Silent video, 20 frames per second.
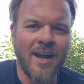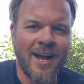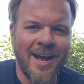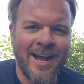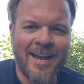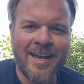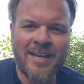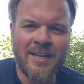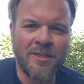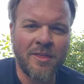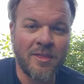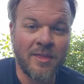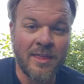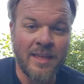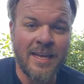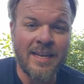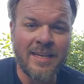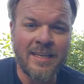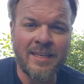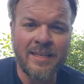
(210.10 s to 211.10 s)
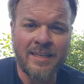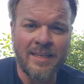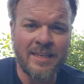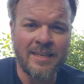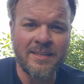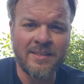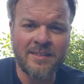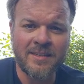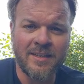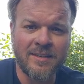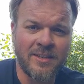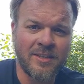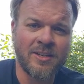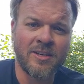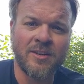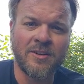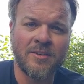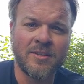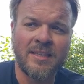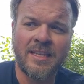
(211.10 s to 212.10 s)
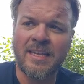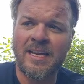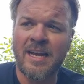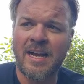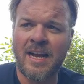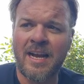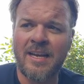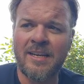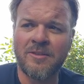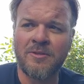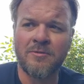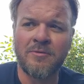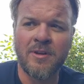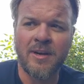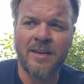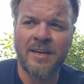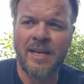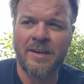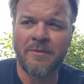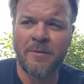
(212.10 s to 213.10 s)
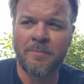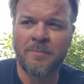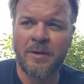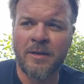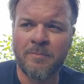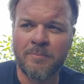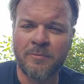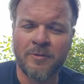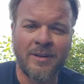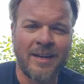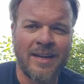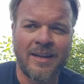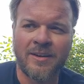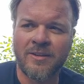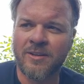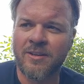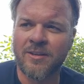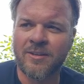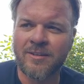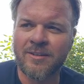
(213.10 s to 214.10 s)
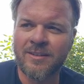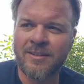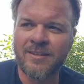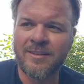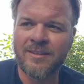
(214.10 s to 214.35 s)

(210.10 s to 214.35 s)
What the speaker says: I think inside the car that I do not have a bumper at all.